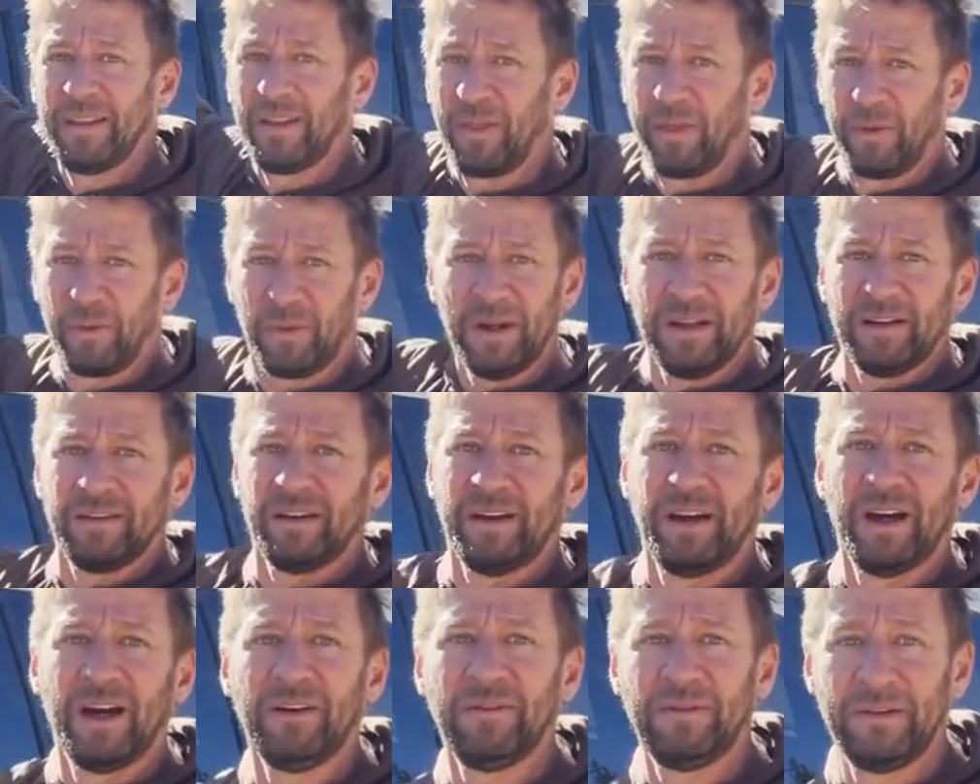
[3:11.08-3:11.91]
3 is
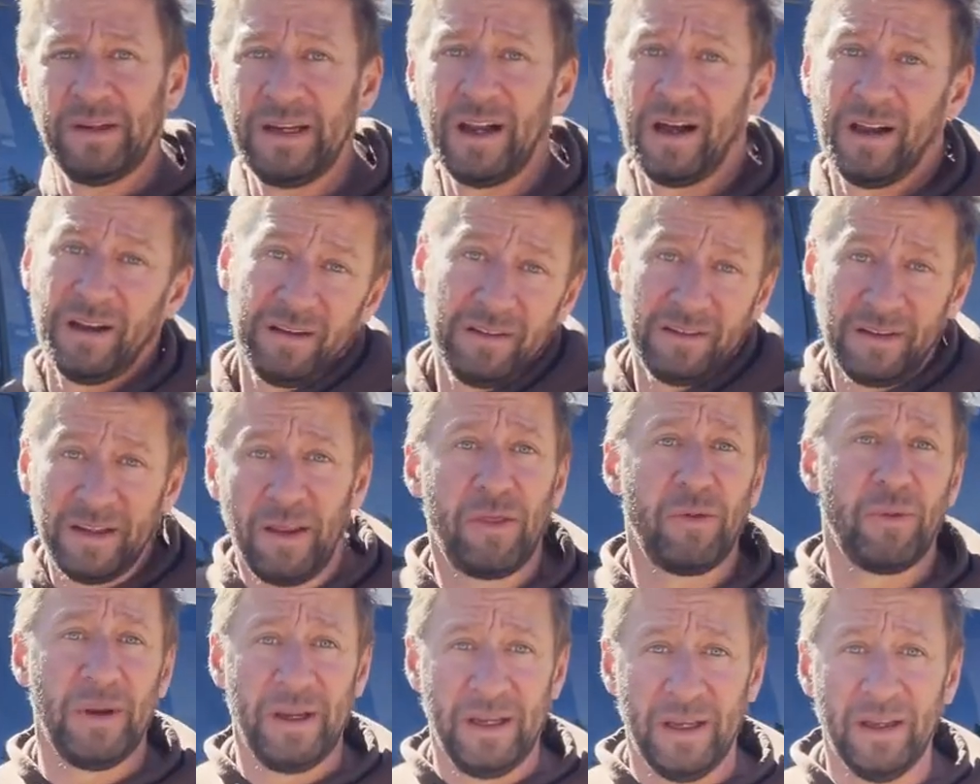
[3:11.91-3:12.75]
enough, and honestly
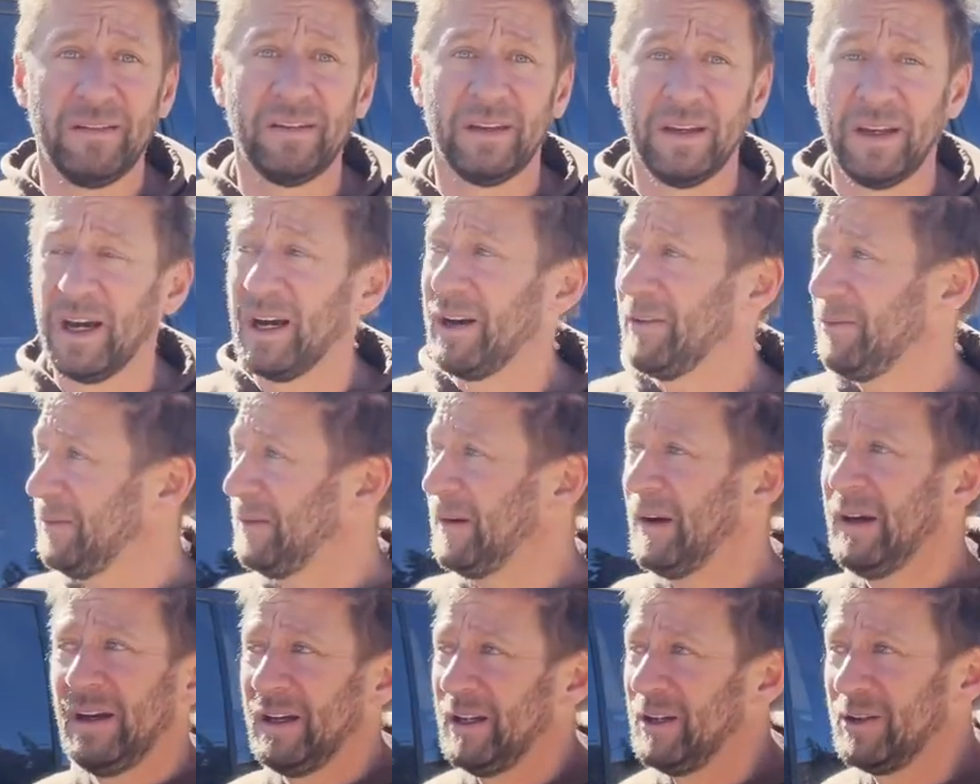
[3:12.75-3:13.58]
3 is enough,
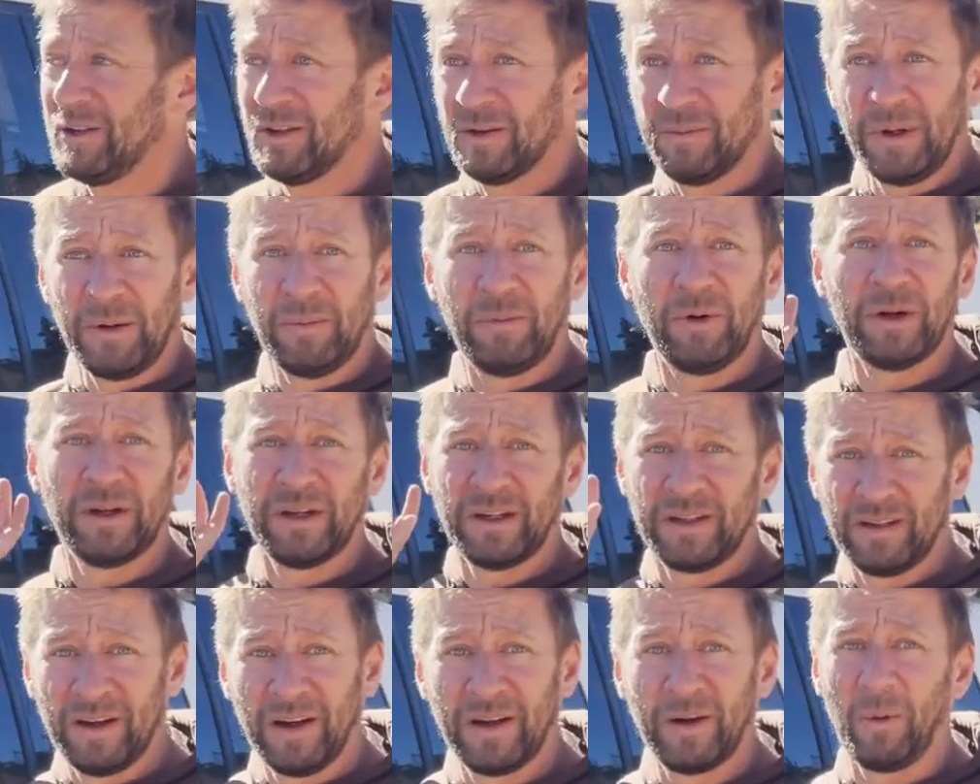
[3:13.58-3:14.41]
you shouldn't be putting
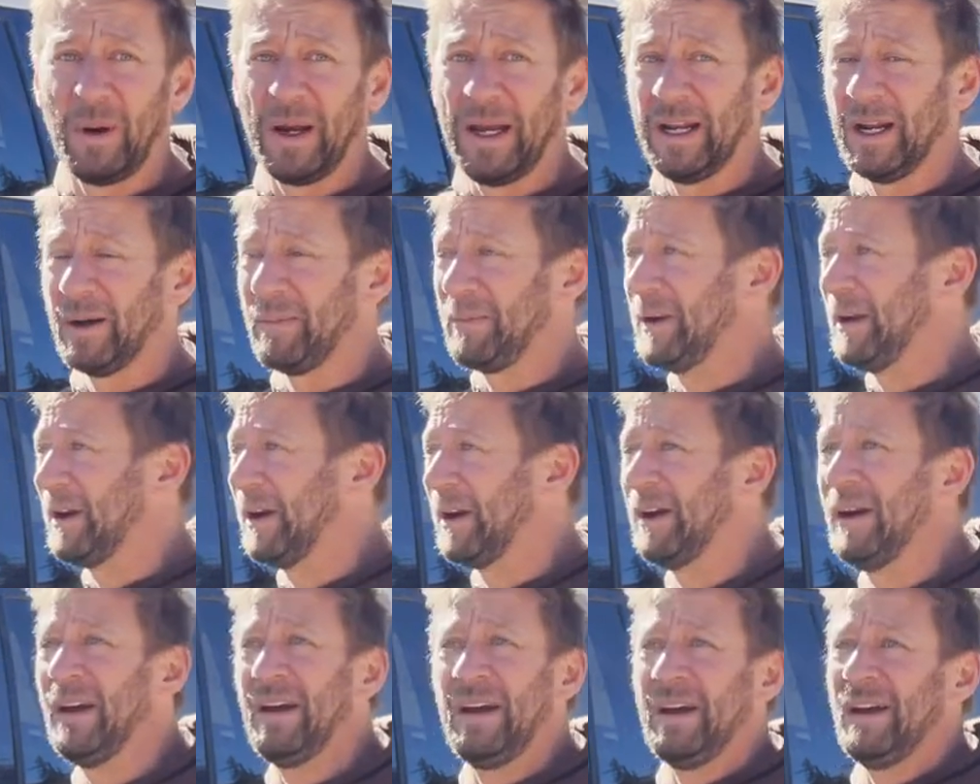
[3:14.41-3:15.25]
a ton of weight up
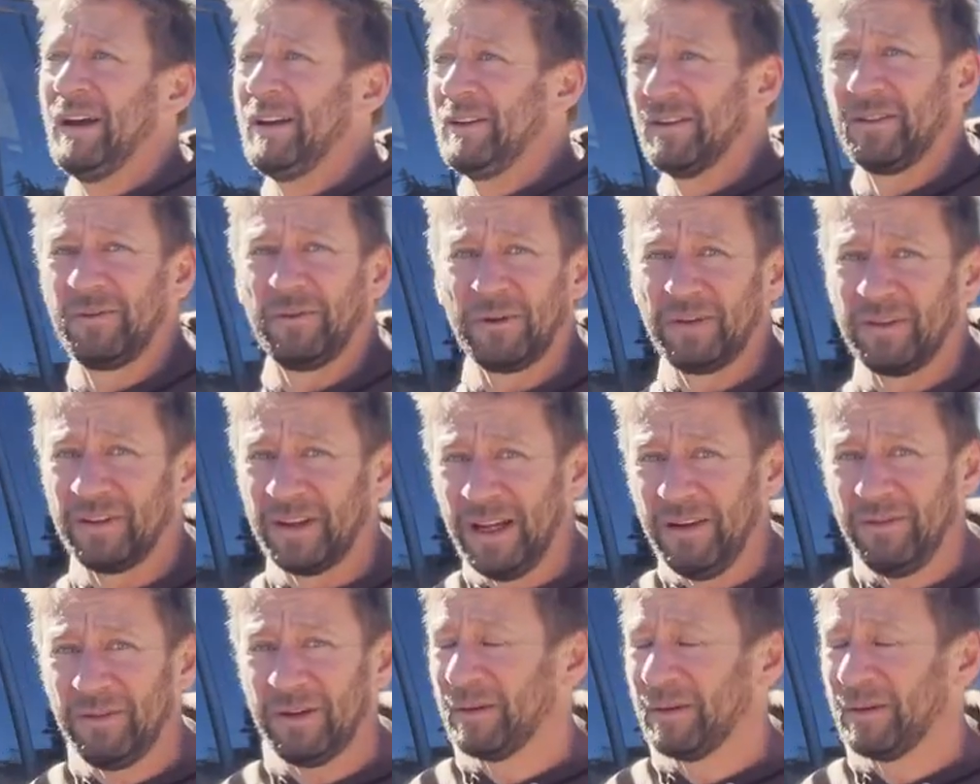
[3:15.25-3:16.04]
here just for safety